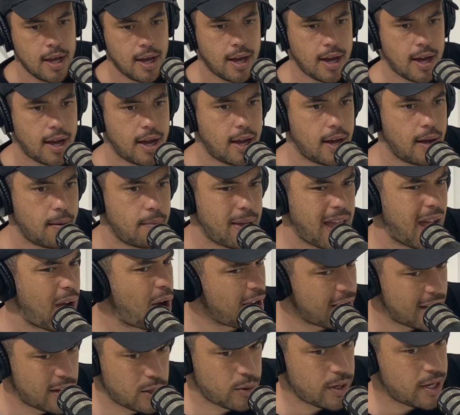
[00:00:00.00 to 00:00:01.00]
Um, our
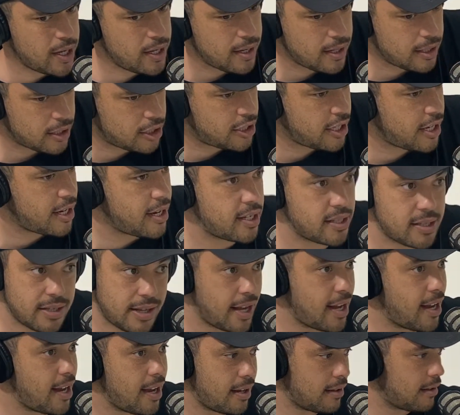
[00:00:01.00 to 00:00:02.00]
equity shares
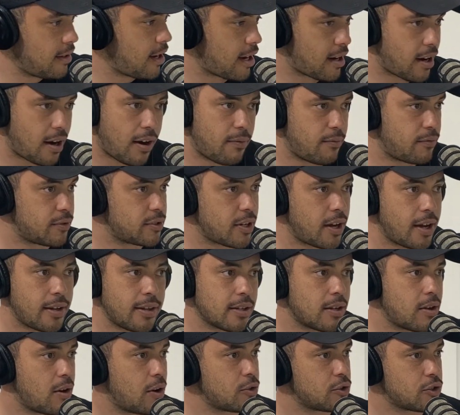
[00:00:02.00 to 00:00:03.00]
there, like I've signed the
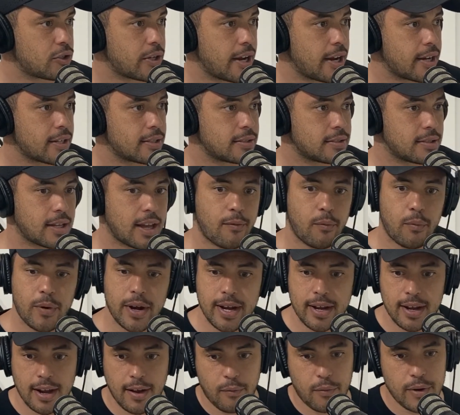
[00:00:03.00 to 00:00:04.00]
contracts. If
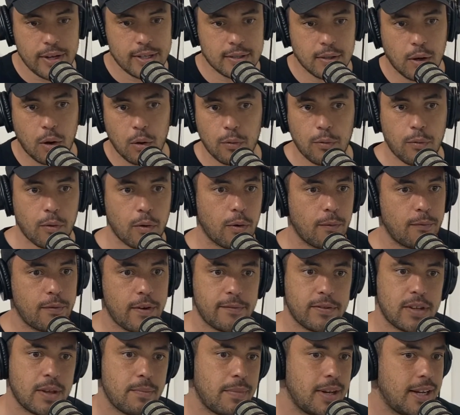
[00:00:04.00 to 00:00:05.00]
we if we sold for
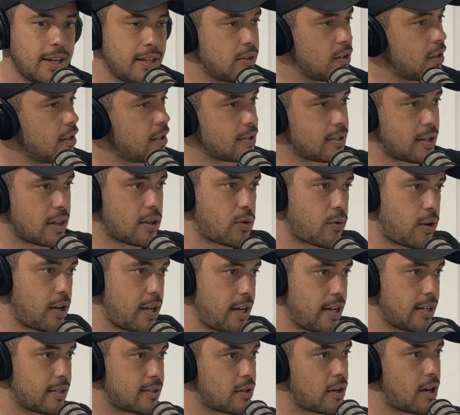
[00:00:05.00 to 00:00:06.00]
fifty million dollars in three
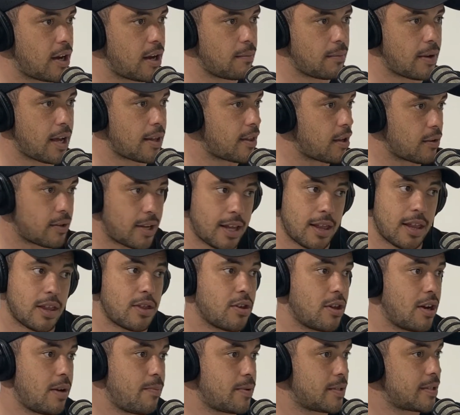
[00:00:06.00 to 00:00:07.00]
years' time, like they'd get the
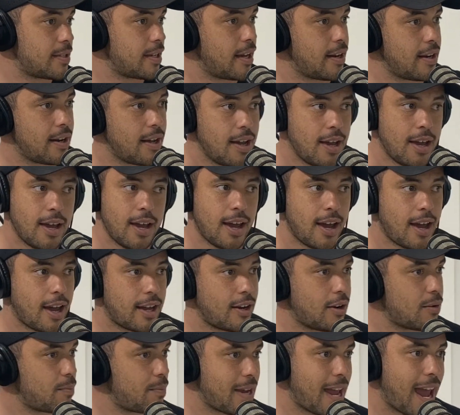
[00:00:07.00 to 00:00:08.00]
thirty percent, and
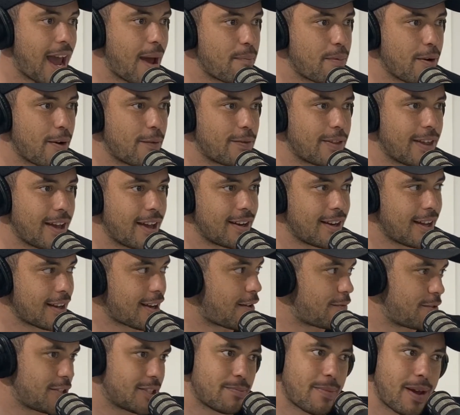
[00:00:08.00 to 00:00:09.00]
I'd be happy with that. Like
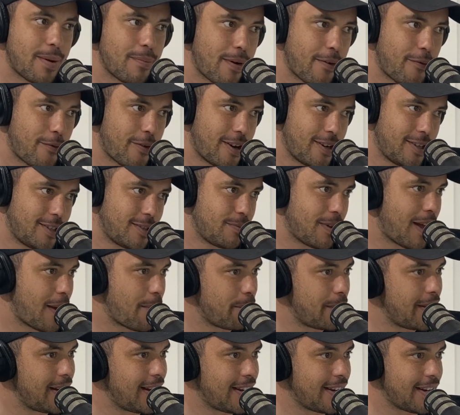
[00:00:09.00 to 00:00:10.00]
I've just made my friends like
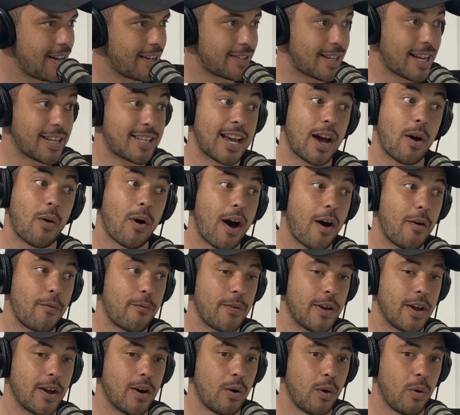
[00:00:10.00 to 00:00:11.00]
millionaires. That's how I
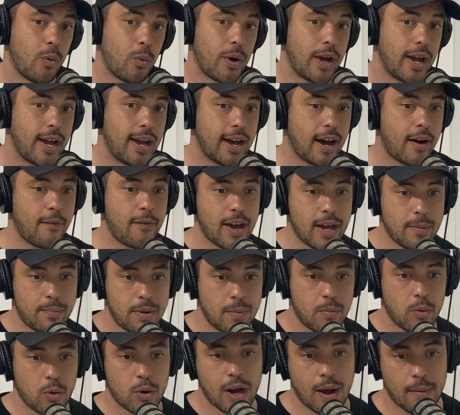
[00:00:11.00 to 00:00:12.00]
feel. Where I've had
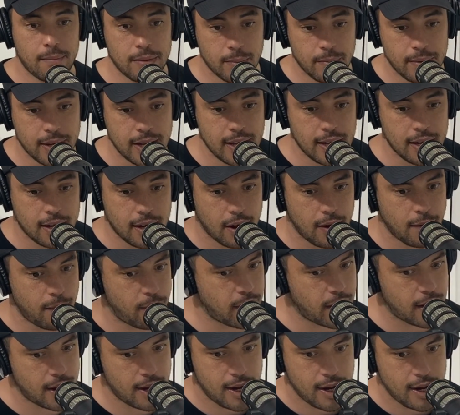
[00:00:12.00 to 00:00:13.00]
people come to me go,
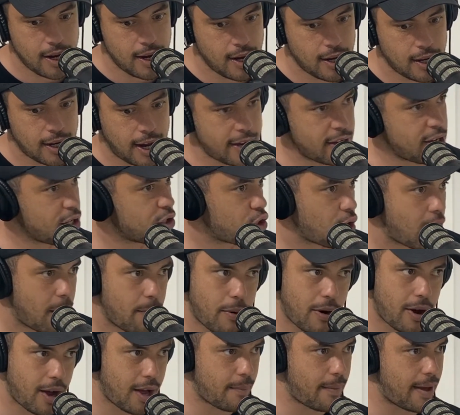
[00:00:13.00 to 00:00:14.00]
"Fuck, are you gonna try and
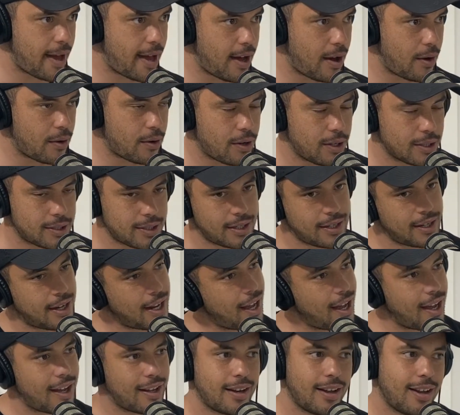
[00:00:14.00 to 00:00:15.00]
buy them out?" Or I was like,
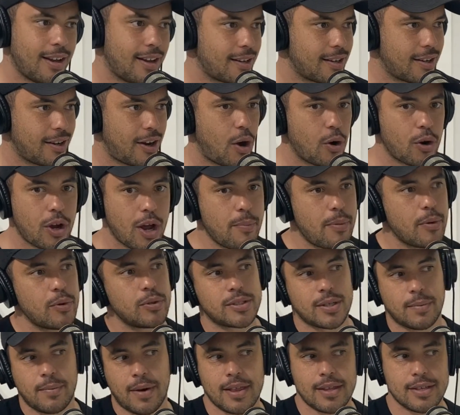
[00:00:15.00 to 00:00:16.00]
"Nah, like I'll go build
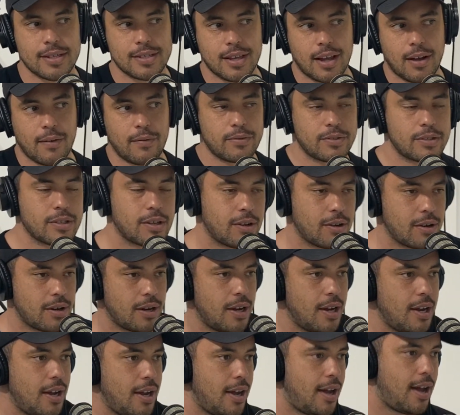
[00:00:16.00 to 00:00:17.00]
some other stuff." So
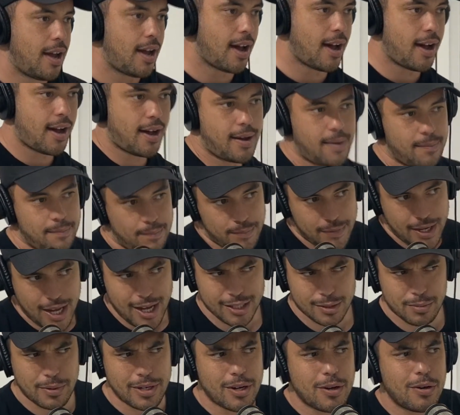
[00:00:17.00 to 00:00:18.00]
um, yeah,
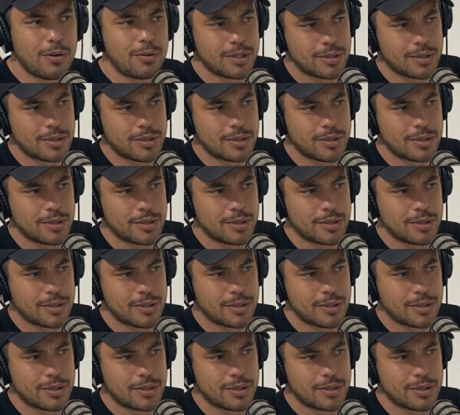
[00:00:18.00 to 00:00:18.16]
it's been cool.